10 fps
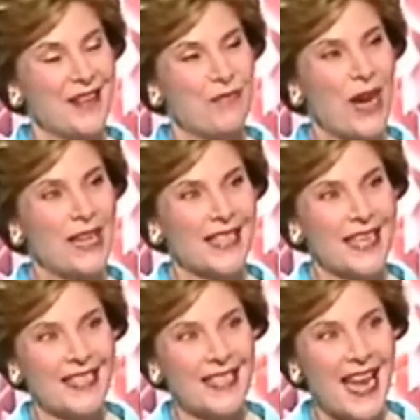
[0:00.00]
The
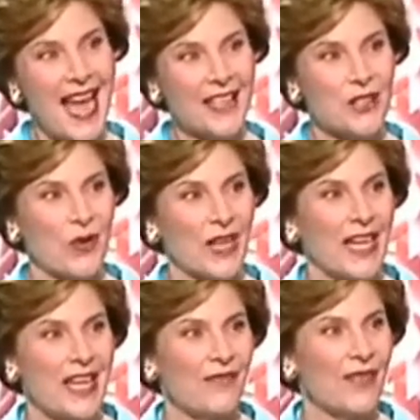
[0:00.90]
president's tax
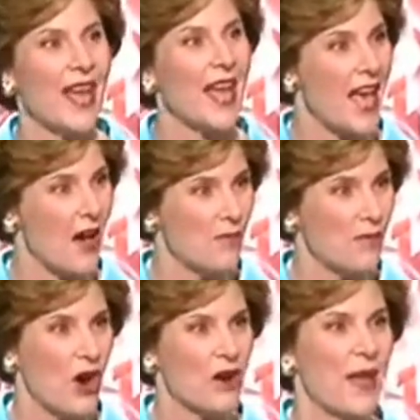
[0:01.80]
relief
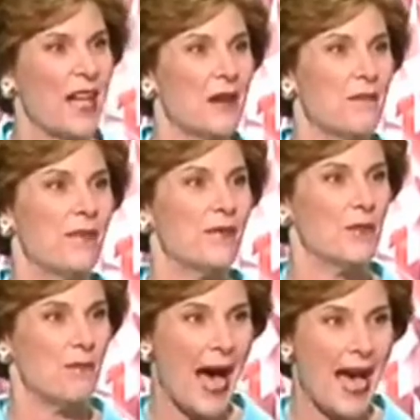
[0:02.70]
helped Carmela
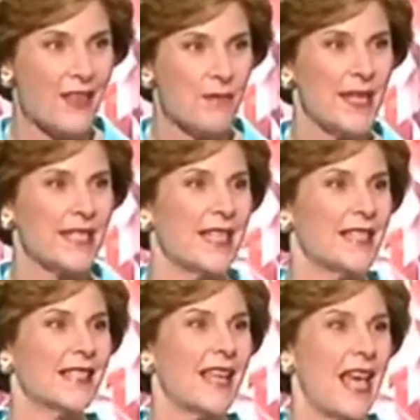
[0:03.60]
buy the
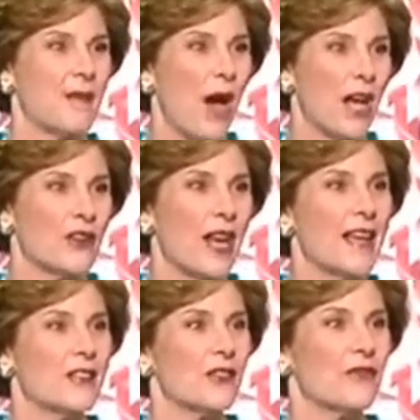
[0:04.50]
business and
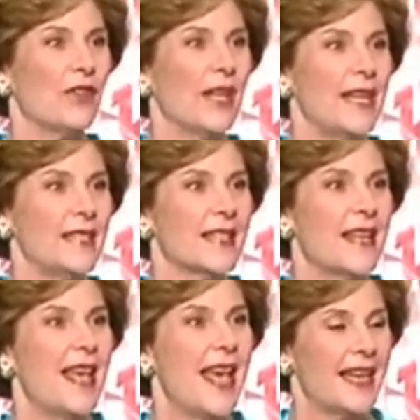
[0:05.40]
modernize her fleet
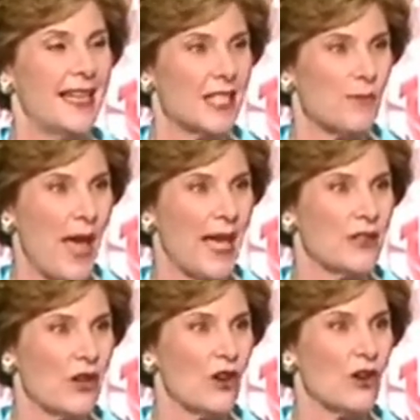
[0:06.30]
and
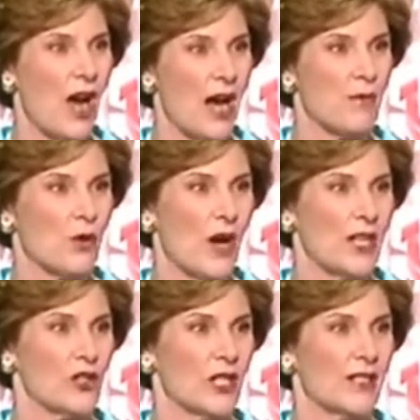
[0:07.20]
expand her
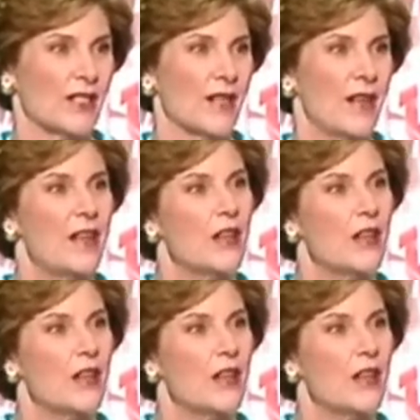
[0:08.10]
operations.